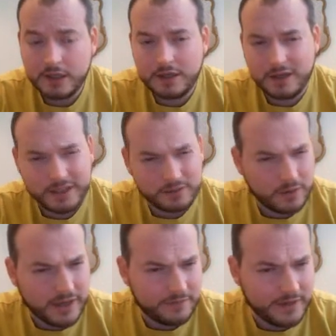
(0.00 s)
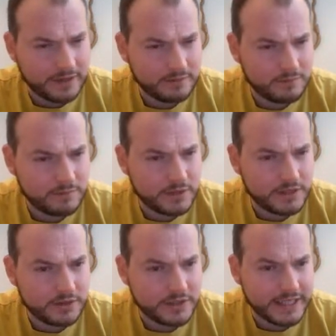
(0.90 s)
Hang on, not F8, because
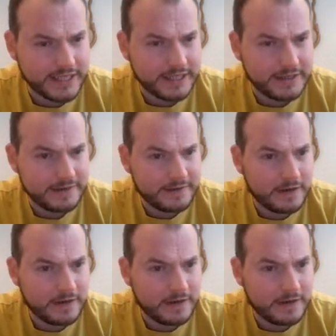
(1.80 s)
he'll just take here.